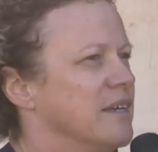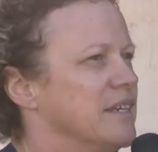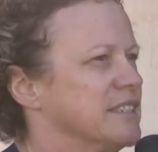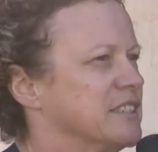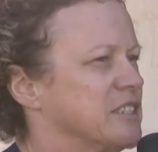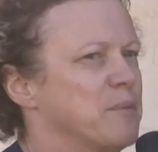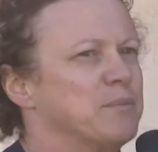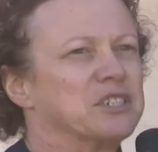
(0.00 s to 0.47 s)

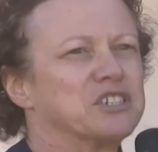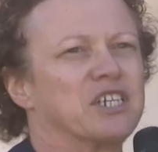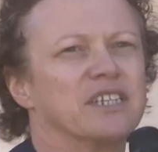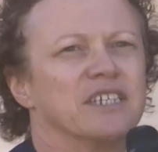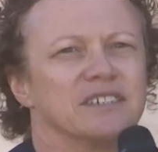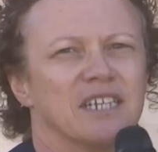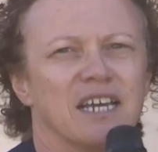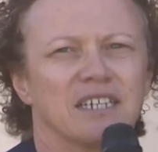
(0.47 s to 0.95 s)
establishing
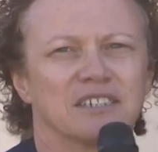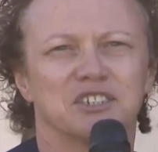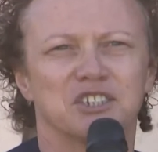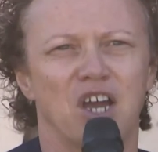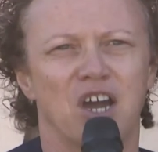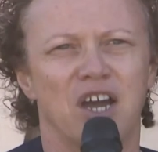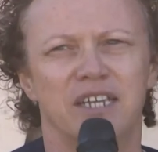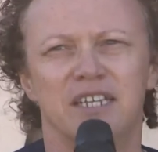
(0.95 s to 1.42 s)
the Dark
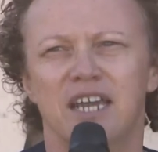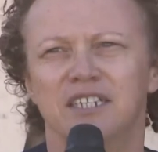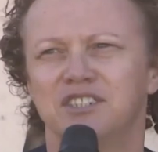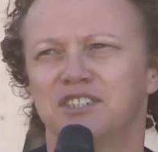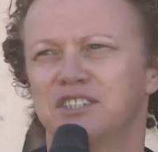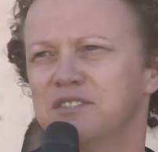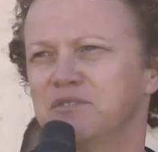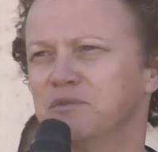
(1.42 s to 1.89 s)
Sky
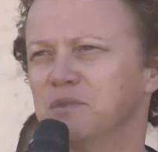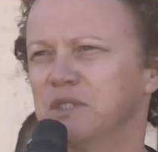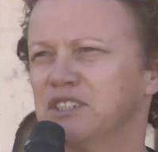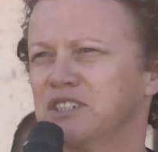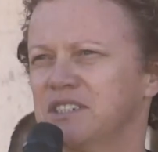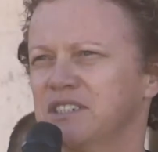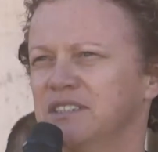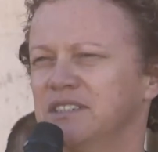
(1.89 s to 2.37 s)
Nation,
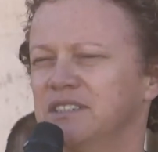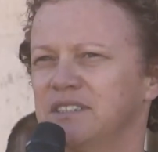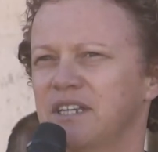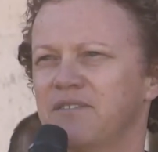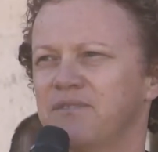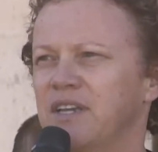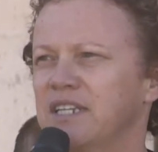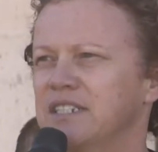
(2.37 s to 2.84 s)
which is
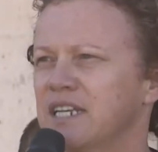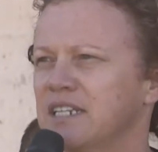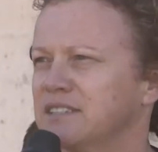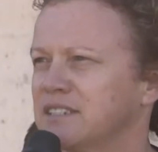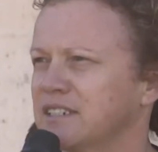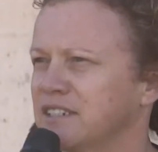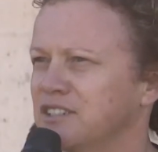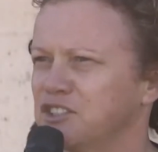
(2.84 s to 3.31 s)
a
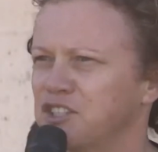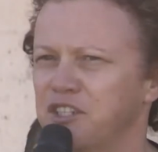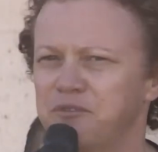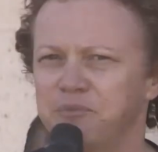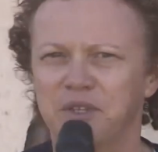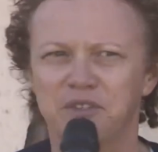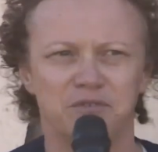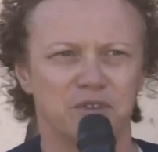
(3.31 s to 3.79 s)
fantastic
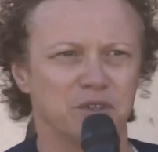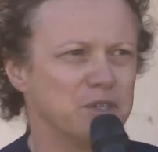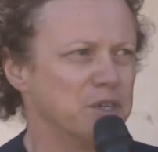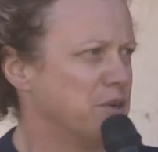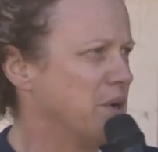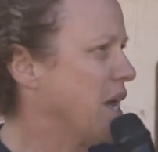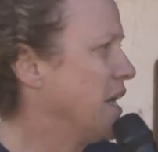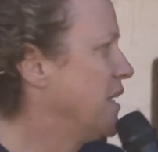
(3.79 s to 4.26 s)
achievement for
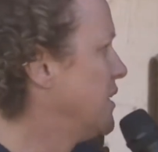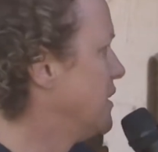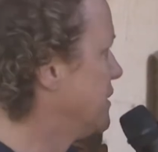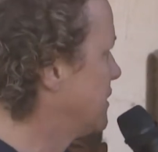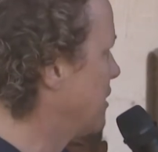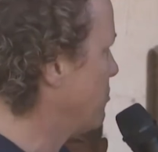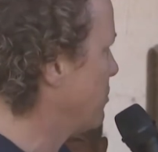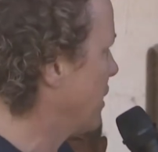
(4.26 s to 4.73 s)
Nui, and
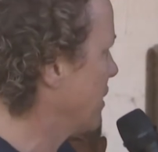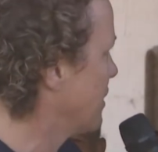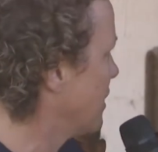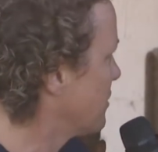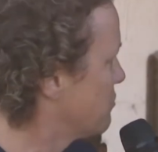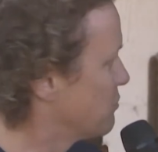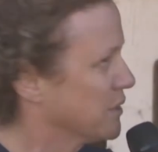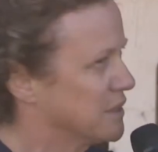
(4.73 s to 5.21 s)
it's something
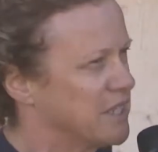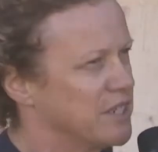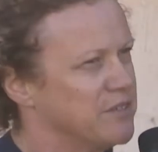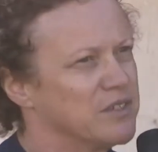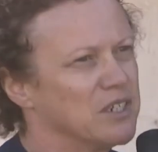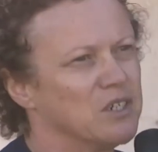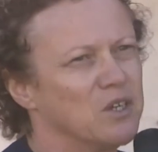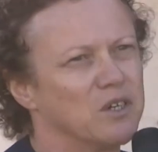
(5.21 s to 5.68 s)
that
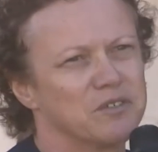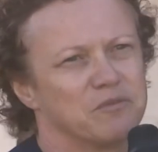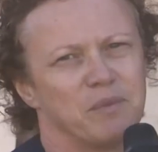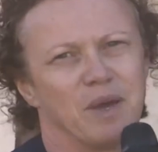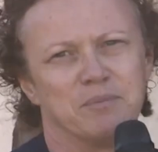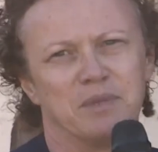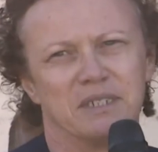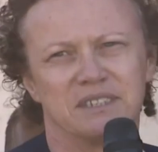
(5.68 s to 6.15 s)
received a lot of
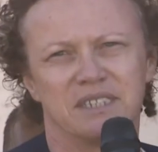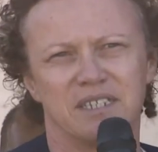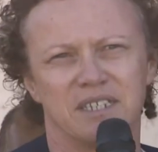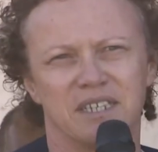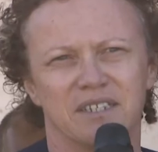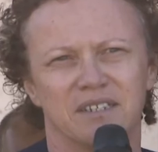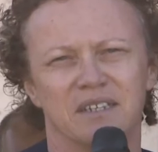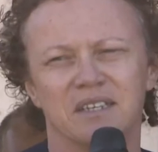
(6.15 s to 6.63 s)

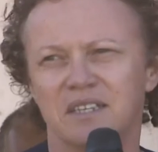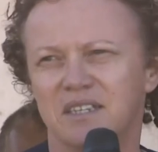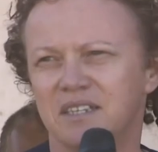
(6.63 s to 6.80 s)
publicity in